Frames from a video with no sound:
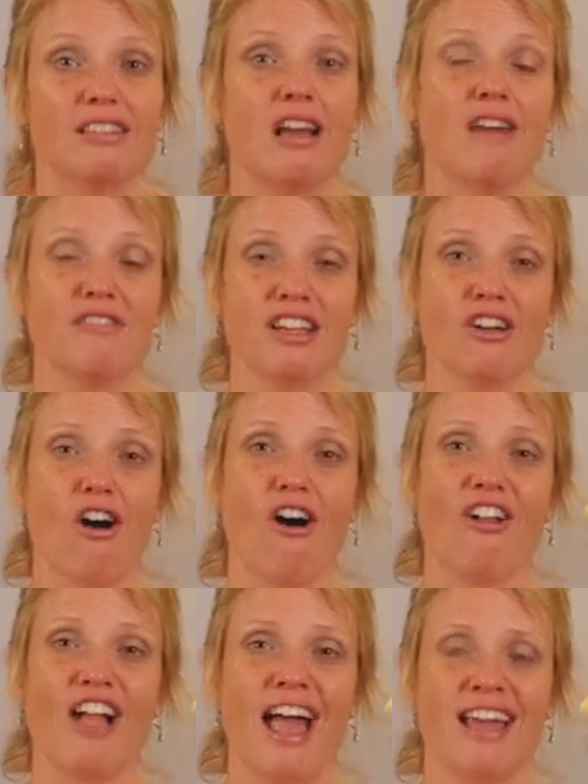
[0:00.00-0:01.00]
loving
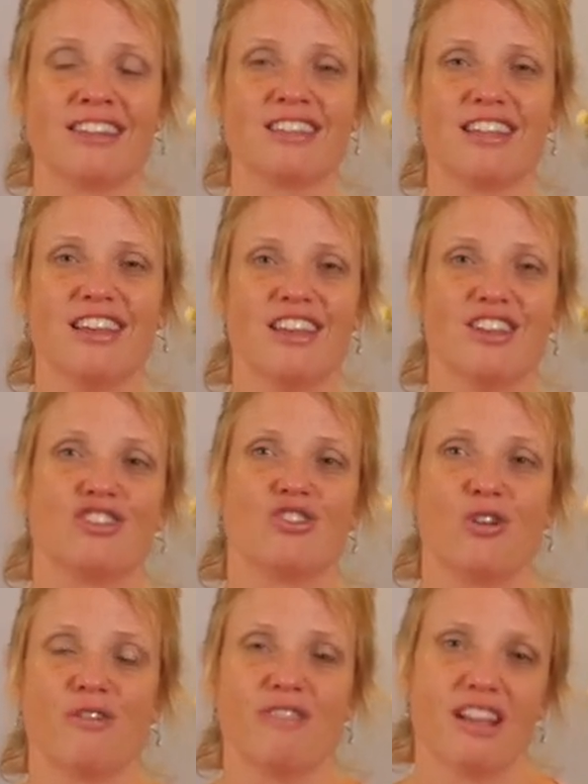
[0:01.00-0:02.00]
all, and
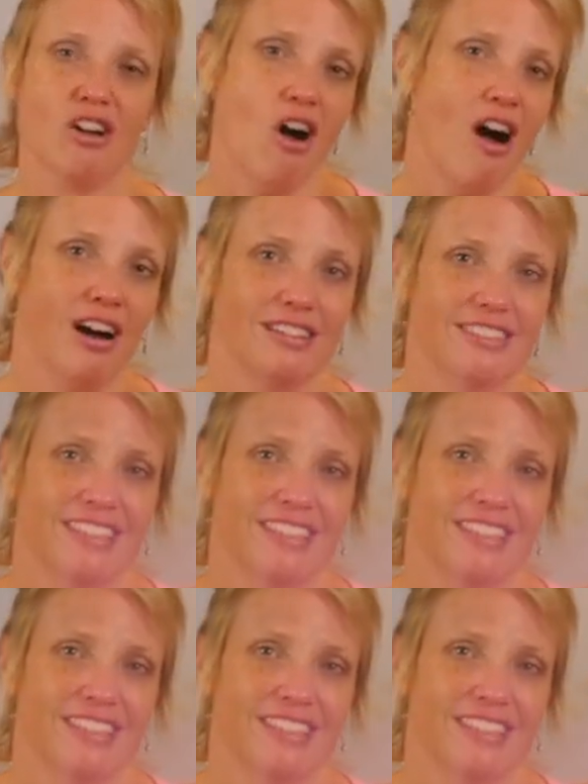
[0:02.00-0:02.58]
serving all.